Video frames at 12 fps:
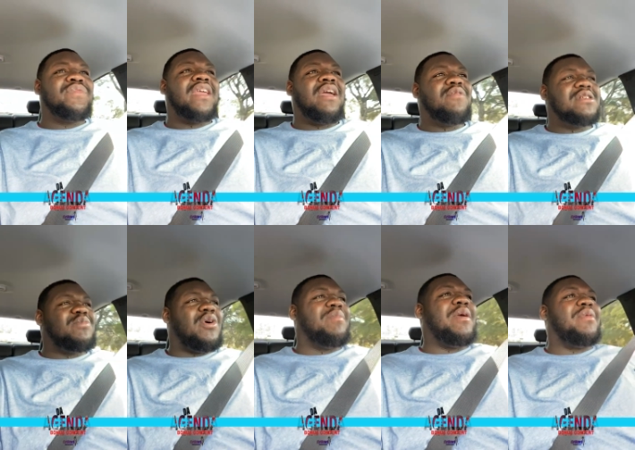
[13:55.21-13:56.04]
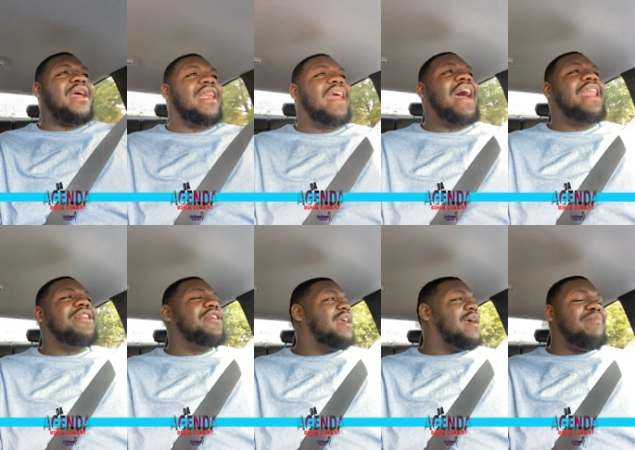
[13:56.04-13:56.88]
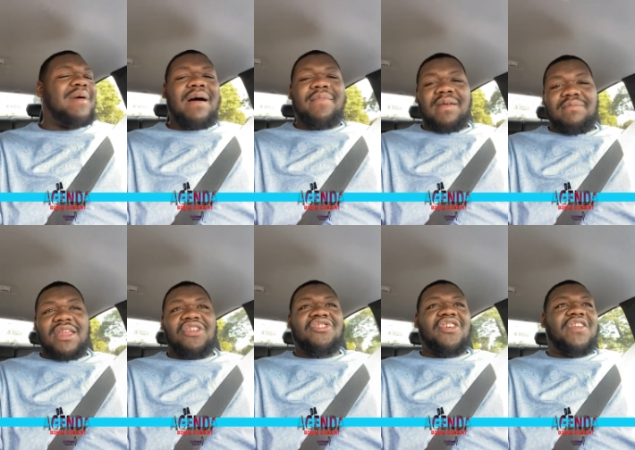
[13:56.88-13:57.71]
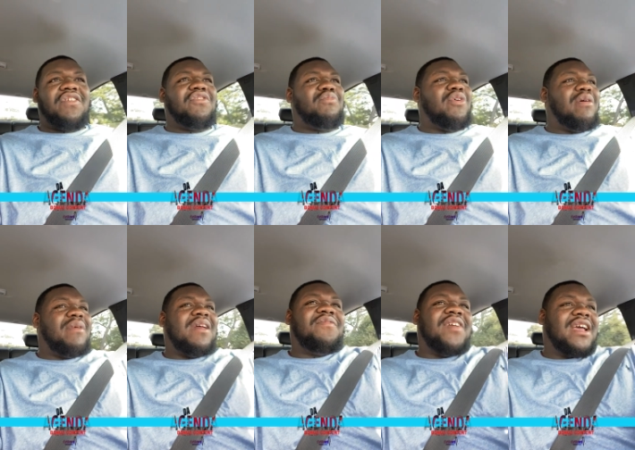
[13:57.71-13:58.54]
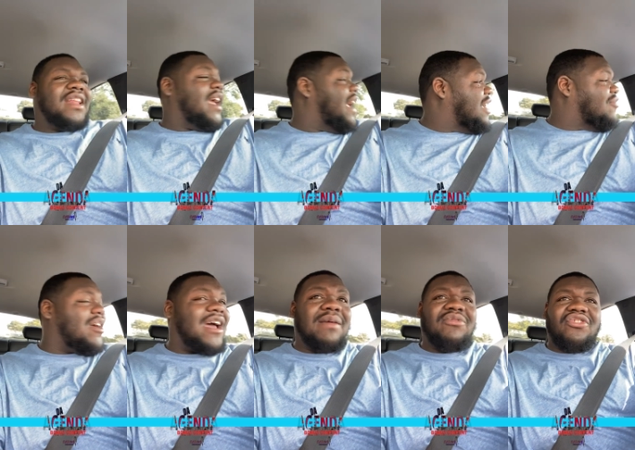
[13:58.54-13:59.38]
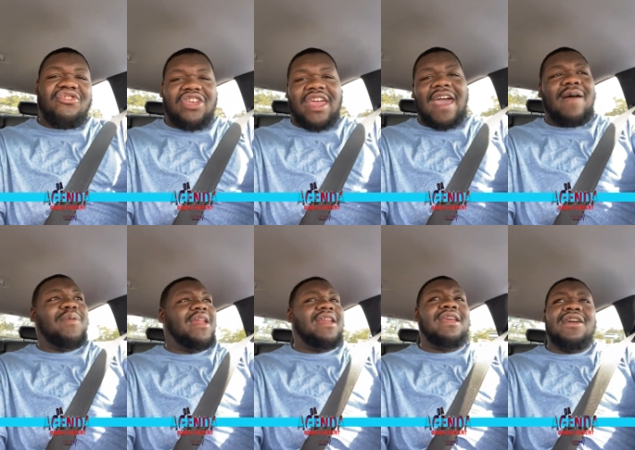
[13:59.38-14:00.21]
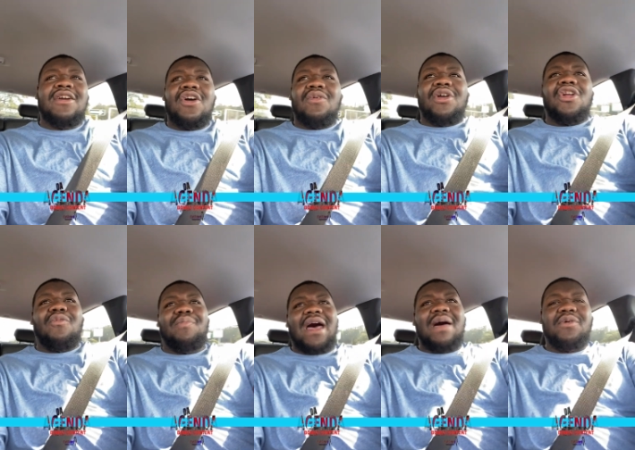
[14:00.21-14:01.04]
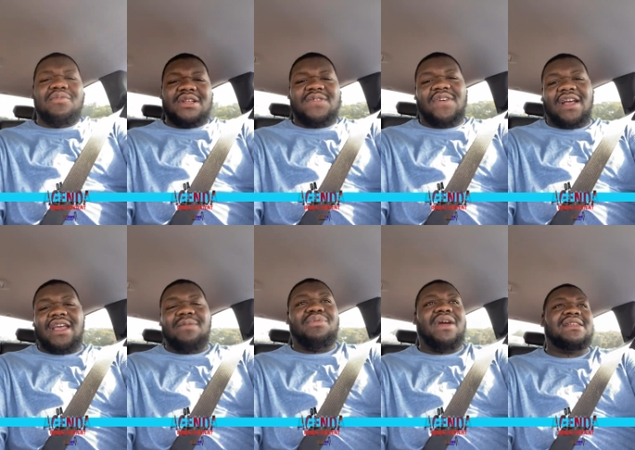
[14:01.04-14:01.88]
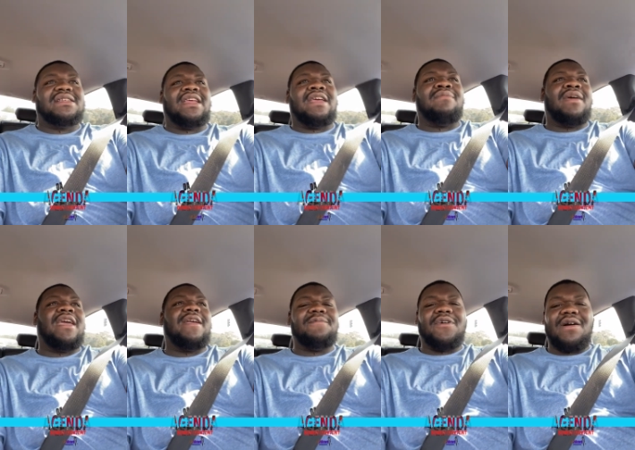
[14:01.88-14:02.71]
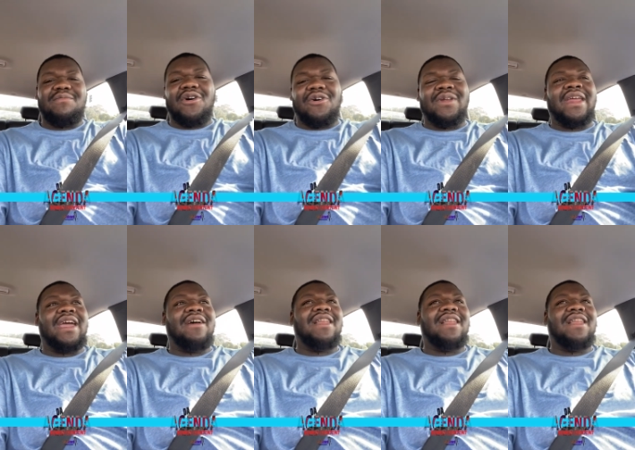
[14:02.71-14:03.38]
It was more people that died under the Obama administration. It was more motherfucking hate crimes and shit happening when Obama was fucking president, man. Come on now.